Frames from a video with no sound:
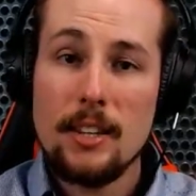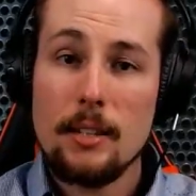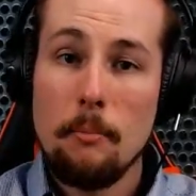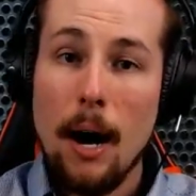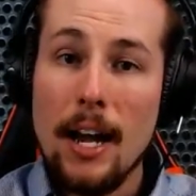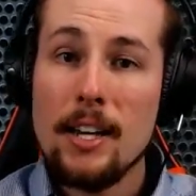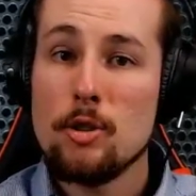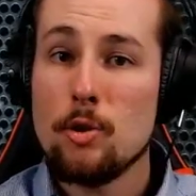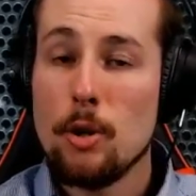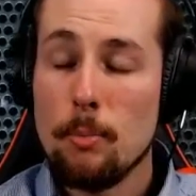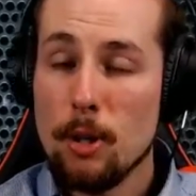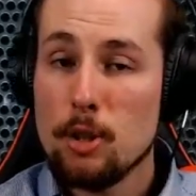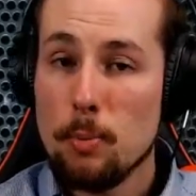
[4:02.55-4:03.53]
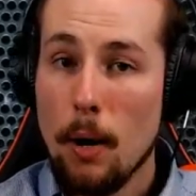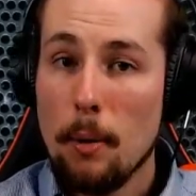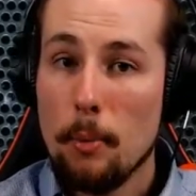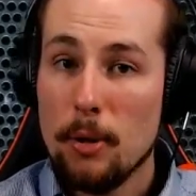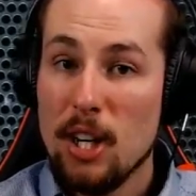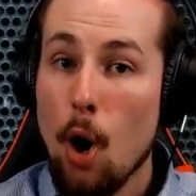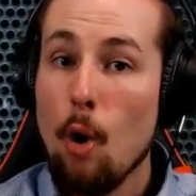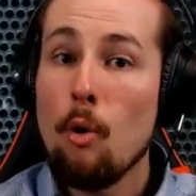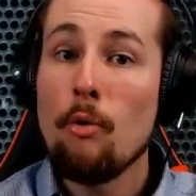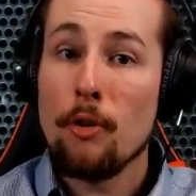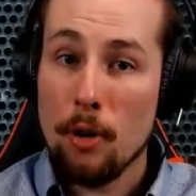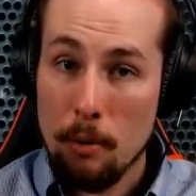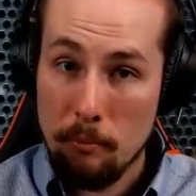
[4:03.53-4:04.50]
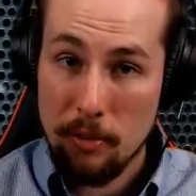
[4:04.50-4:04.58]
that my history books probably
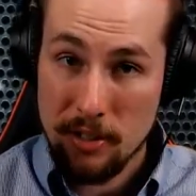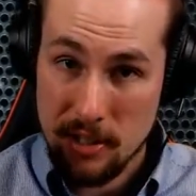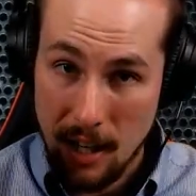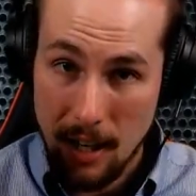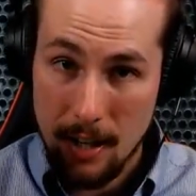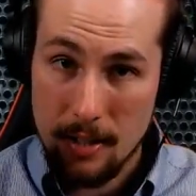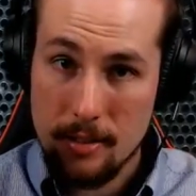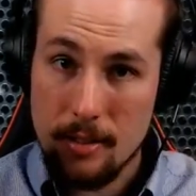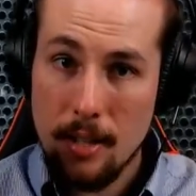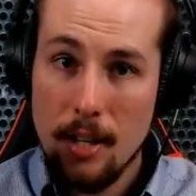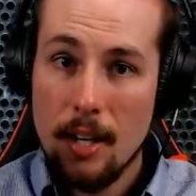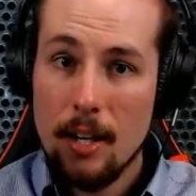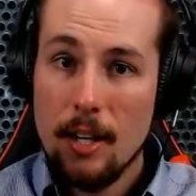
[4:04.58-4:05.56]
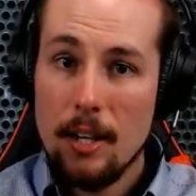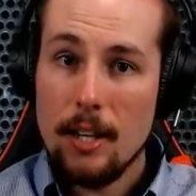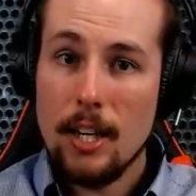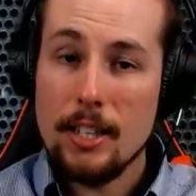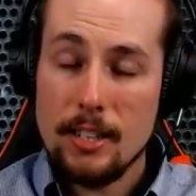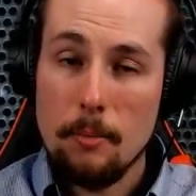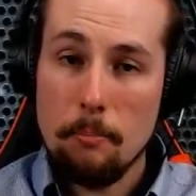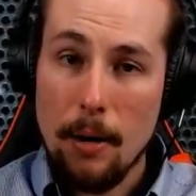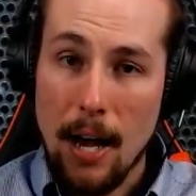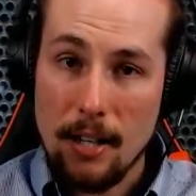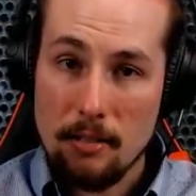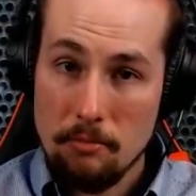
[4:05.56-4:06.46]
overemphasized its impact.